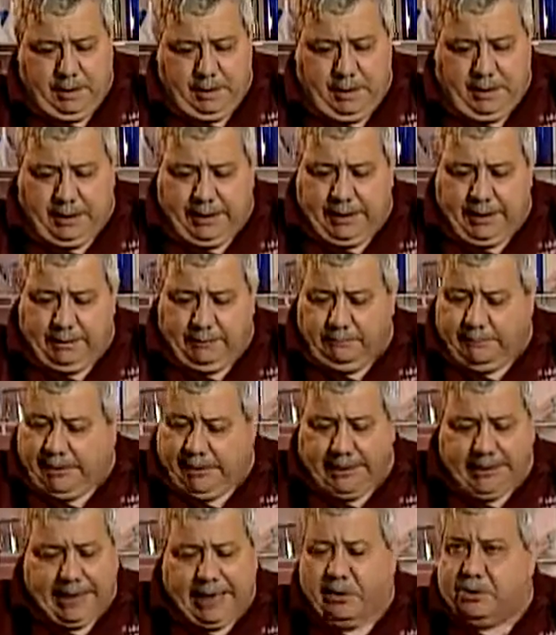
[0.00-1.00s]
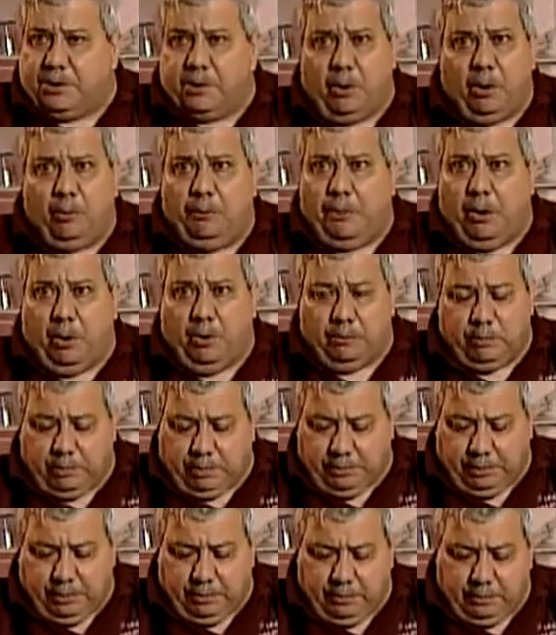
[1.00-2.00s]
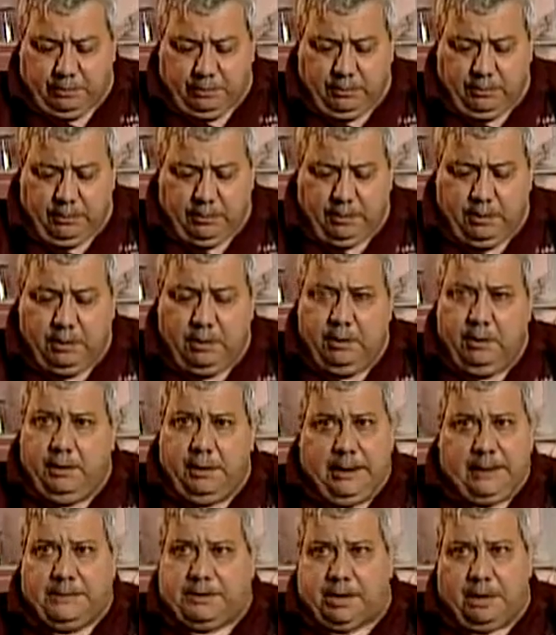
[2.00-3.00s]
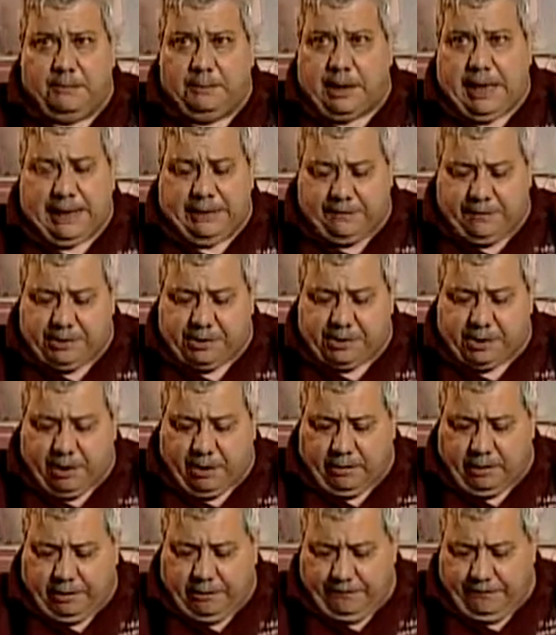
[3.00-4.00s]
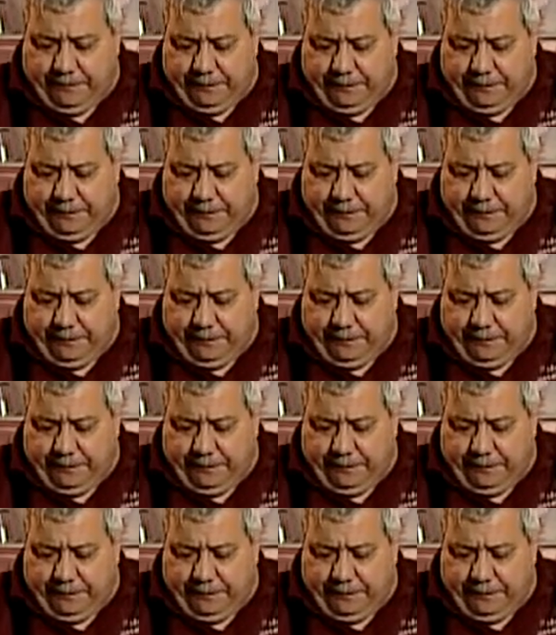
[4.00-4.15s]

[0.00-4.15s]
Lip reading: And any household bowl will do, and some kind of a stirrer.